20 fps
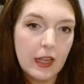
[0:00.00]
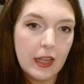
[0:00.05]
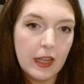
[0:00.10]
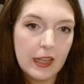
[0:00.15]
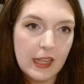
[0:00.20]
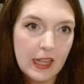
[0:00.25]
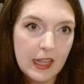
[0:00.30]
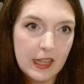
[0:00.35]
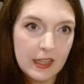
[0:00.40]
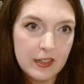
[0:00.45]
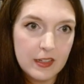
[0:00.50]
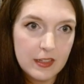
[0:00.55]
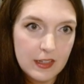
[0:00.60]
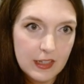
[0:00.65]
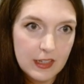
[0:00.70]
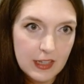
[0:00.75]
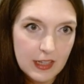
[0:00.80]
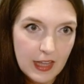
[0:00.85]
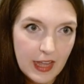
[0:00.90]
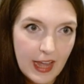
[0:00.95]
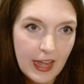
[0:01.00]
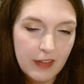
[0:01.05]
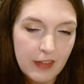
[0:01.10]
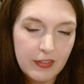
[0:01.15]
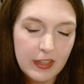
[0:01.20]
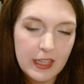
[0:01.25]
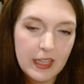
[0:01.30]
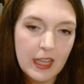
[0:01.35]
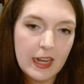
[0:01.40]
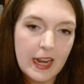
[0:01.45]
And
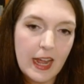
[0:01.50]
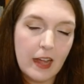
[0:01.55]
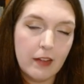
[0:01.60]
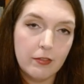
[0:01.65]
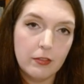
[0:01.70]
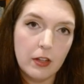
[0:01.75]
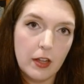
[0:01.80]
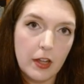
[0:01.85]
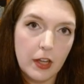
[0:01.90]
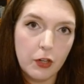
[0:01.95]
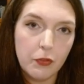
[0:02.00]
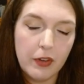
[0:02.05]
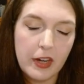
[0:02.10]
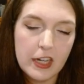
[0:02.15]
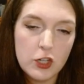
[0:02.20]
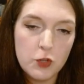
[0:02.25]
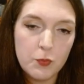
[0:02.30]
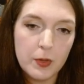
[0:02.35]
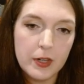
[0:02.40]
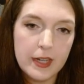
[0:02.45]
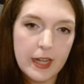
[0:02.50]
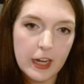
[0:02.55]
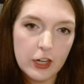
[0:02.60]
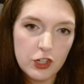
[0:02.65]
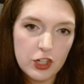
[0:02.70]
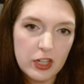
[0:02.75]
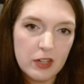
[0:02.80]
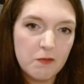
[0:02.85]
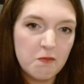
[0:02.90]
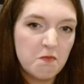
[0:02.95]
having it have long range
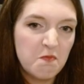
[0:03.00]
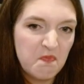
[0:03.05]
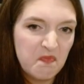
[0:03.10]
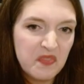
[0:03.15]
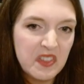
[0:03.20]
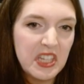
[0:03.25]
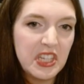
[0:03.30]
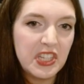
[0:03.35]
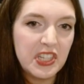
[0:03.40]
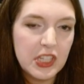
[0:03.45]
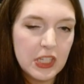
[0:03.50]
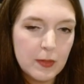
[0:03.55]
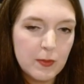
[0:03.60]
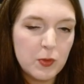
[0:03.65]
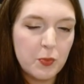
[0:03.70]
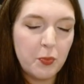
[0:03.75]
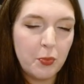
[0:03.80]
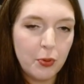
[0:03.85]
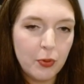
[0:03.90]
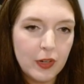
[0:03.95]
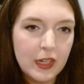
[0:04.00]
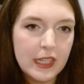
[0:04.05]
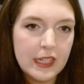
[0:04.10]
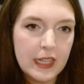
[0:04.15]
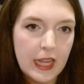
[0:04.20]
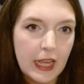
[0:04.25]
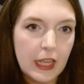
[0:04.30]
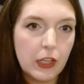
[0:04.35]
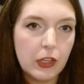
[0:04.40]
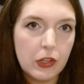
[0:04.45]
protection seemed pretty
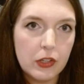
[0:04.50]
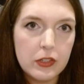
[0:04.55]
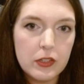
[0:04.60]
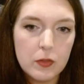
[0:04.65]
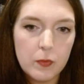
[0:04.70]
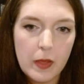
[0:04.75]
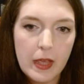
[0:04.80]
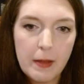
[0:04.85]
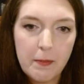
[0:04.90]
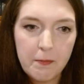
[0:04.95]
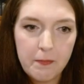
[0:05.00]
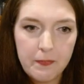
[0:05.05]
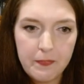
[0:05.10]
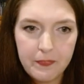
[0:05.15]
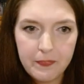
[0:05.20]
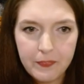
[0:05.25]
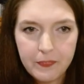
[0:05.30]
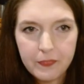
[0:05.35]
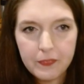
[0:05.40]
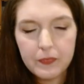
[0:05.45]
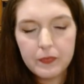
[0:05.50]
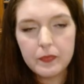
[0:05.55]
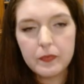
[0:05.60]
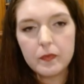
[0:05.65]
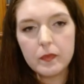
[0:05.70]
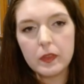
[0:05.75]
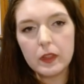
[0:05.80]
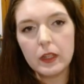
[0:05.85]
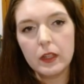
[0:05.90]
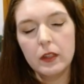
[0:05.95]
dang good to me.
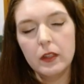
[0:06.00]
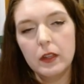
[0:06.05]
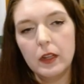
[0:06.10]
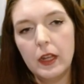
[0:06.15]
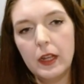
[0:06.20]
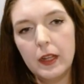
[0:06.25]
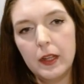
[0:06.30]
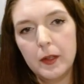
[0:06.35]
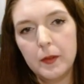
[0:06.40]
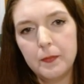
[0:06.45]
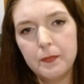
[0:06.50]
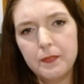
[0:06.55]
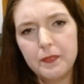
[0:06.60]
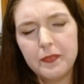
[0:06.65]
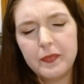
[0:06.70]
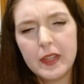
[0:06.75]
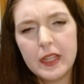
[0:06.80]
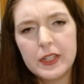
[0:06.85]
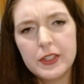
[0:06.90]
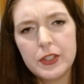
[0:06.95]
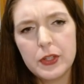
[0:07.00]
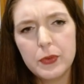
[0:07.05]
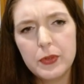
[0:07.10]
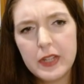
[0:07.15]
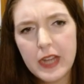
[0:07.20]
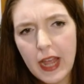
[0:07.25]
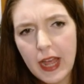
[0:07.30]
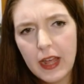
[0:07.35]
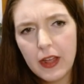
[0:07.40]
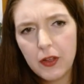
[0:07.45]
And so
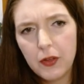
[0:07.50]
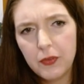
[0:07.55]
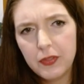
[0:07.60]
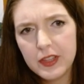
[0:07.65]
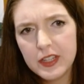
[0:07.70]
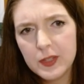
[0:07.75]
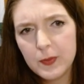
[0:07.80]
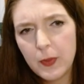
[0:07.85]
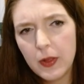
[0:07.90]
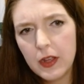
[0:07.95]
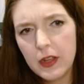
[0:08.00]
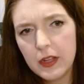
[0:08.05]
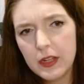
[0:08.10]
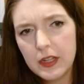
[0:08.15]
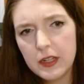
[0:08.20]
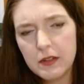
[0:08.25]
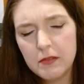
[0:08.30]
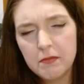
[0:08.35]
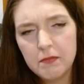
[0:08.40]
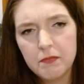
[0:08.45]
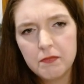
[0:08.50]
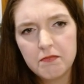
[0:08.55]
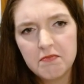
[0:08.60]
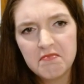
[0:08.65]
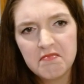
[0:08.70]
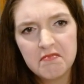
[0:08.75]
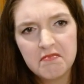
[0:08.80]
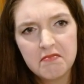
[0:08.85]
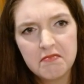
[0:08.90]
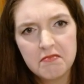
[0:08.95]
now this pawn
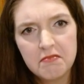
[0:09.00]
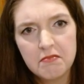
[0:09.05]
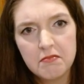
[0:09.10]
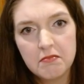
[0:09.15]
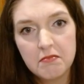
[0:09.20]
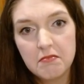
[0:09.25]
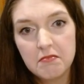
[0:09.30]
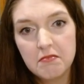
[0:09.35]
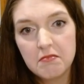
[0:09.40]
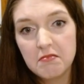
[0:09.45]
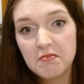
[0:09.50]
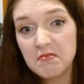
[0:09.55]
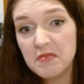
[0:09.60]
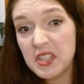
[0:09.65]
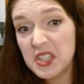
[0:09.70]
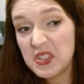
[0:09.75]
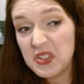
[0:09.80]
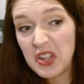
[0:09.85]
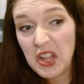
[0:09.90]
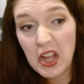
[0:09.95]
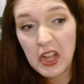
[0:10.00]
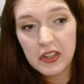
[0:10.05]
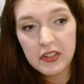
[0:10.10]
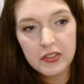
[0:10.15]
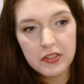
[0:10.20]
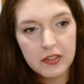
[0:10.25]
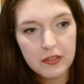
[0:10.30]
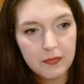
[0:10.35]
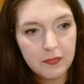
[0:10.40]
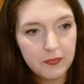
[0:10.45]
is
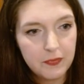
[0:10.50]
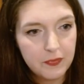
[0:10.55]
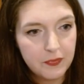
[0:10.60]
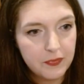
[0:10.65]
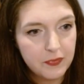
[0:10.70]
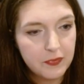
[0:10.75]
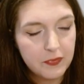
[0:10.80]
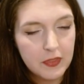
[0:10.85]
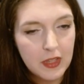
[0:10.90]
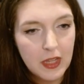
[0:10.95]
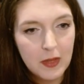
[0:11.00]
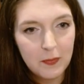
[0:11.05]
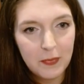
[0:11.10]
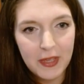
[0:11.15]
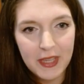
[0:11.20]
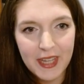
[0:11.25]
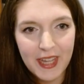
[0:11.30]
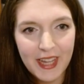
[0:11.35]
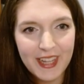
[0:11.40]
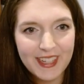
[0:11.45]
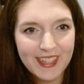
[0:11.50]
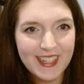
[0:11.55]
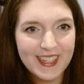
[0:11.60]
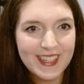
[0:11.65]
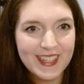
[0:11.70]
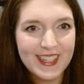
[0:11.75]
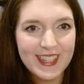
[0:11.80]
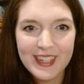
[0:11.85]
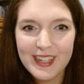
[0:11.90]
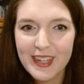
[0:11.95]
lost
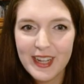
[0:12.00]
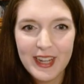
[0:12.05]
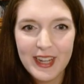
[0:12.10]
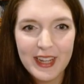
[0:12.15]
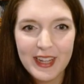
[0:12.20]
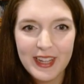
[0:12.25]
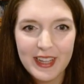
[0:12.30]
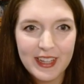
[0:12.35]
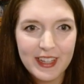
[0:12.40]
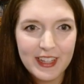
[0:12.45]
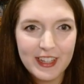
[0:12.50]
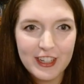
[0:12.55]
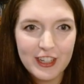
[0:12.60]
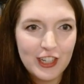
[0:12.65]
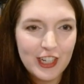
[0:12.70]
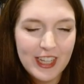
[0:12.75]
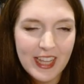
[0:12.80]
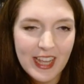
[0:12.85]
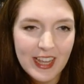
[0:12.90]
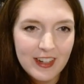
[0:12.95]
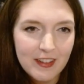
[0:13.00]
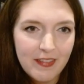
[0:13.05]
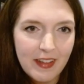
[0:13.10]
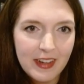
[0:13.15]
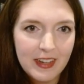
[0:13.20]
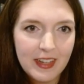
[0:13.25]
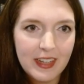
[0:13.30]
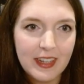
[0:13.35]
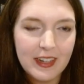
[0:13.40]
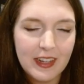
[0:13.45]
because she can't
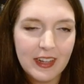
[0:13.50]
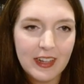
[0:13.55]
defend it.